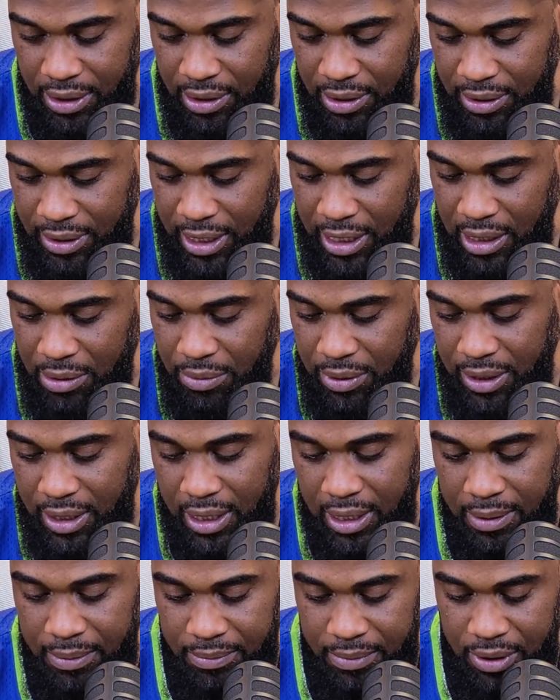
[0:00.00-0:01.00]
dealing with
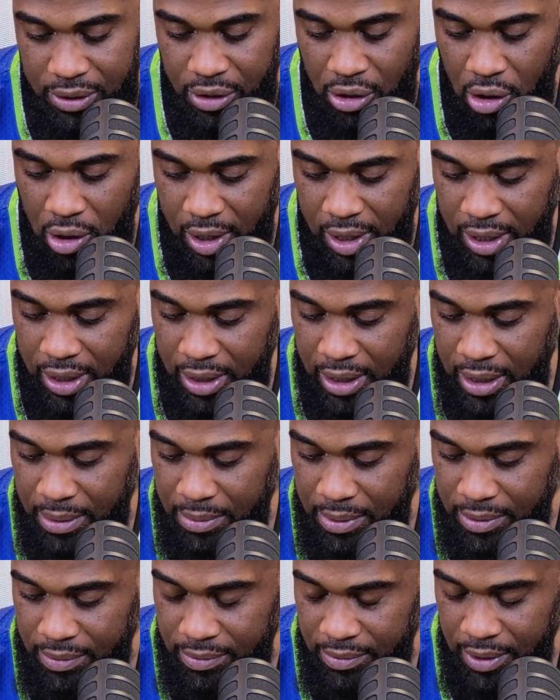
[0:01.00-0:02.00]
them and talking to them
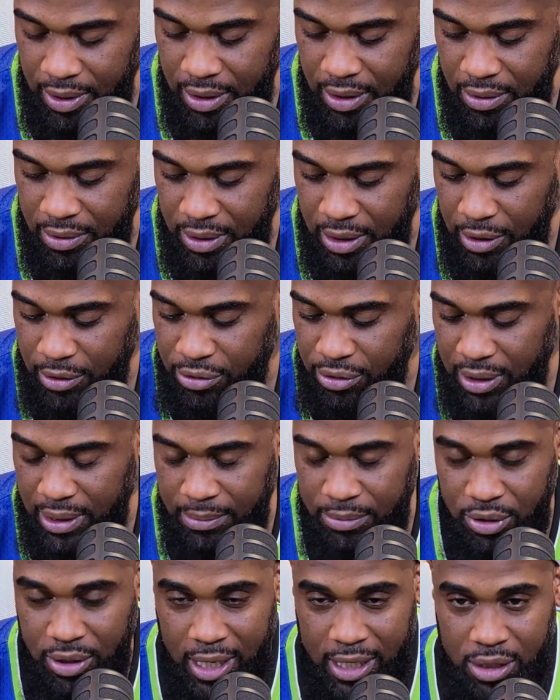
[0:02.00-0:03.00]
and, nurturing
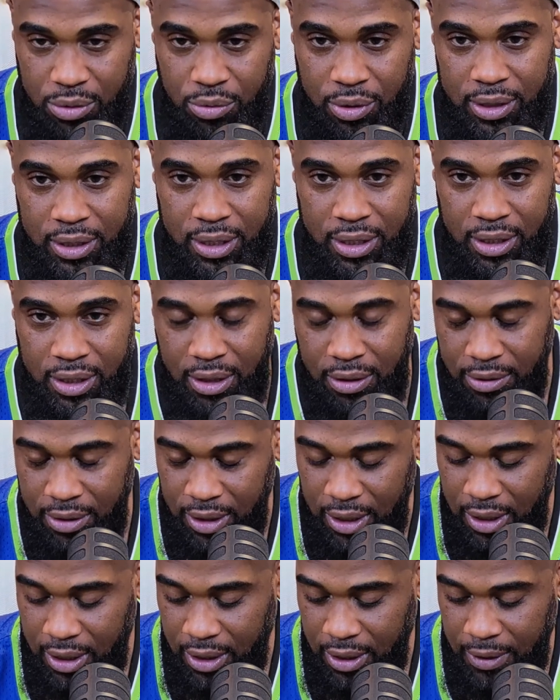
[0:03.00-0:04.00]
them. So I just wanted to,
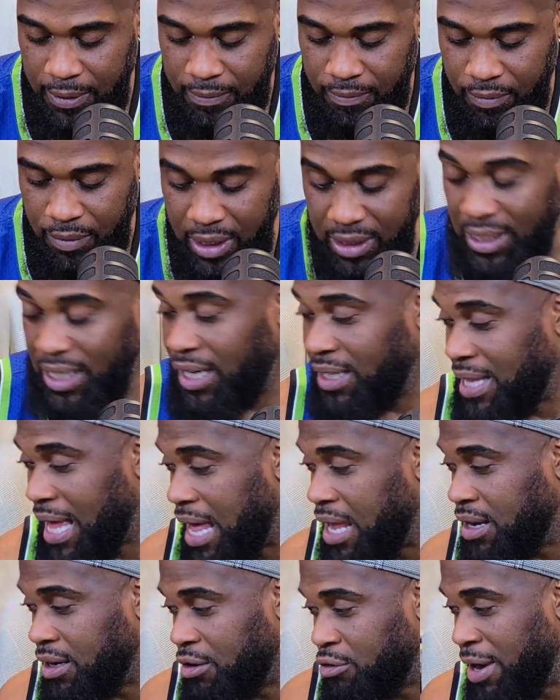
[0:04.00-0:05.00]
he did a
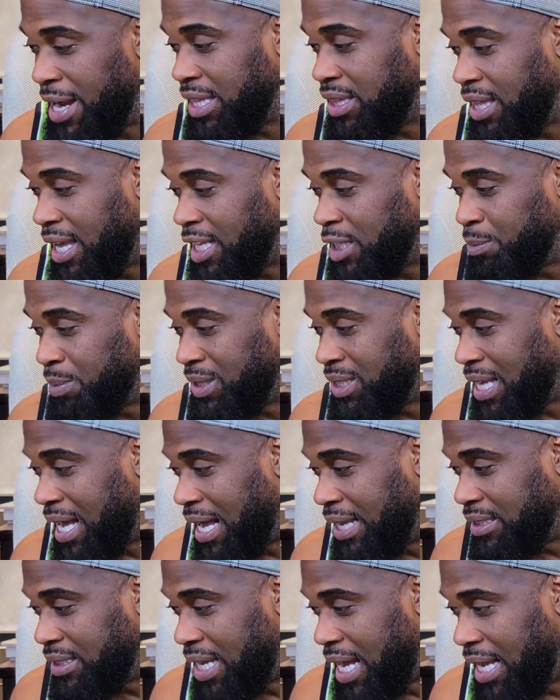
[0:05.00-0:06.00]
lot of great things
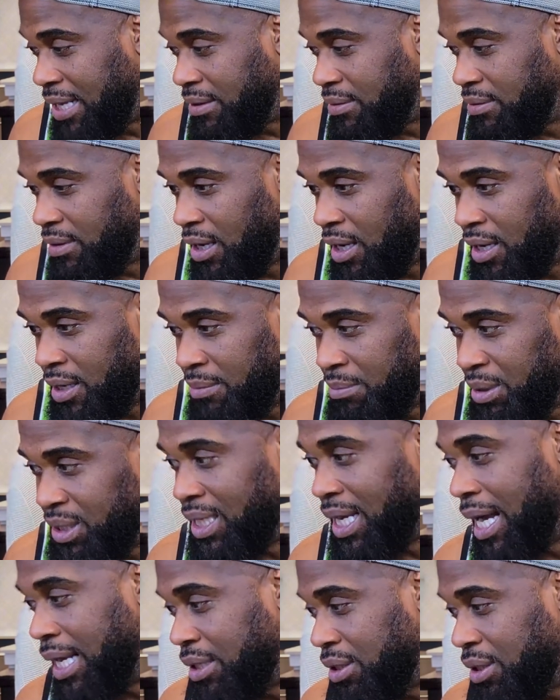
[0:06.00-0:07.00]
besides that.
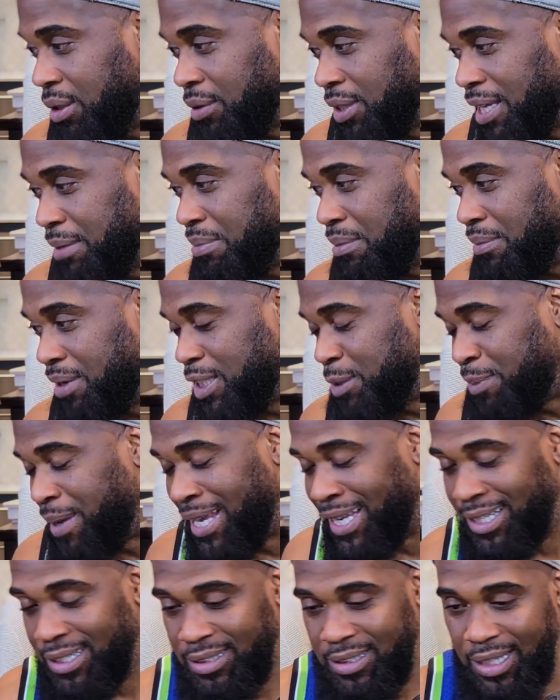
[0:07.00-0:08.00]
Besides, giving me my
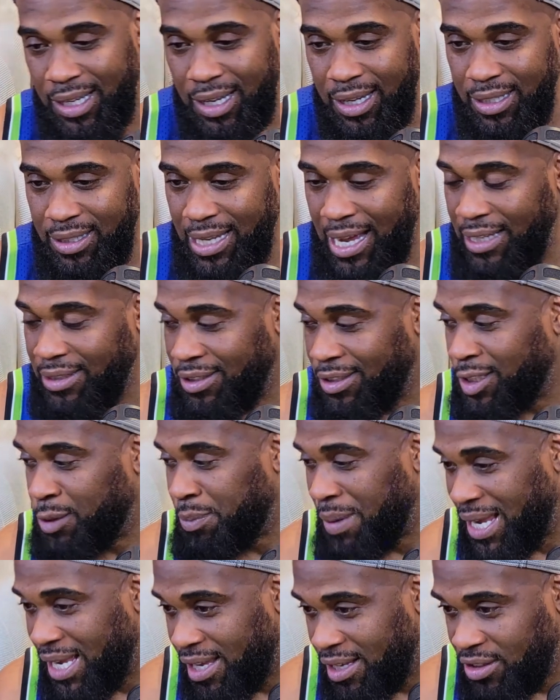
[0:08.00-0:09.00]
spankings, not just
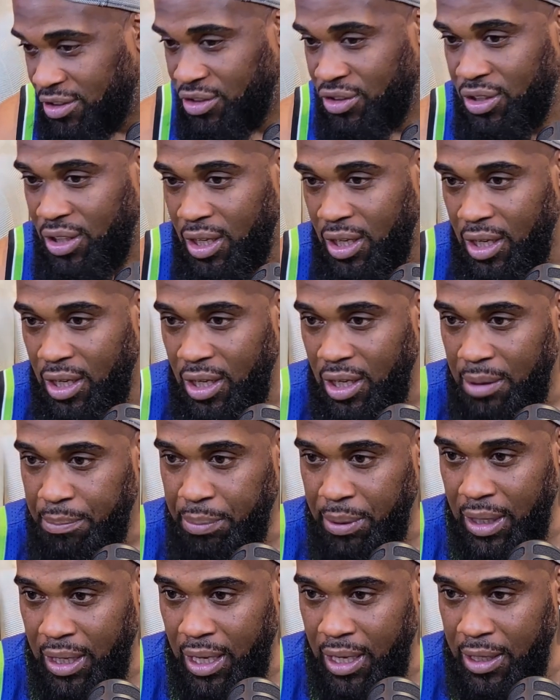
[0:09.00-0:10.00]
spankings,
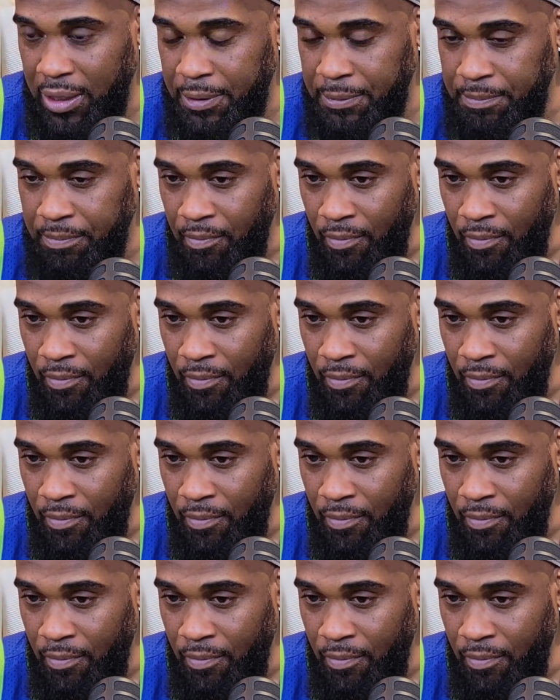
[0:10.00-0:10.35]
but,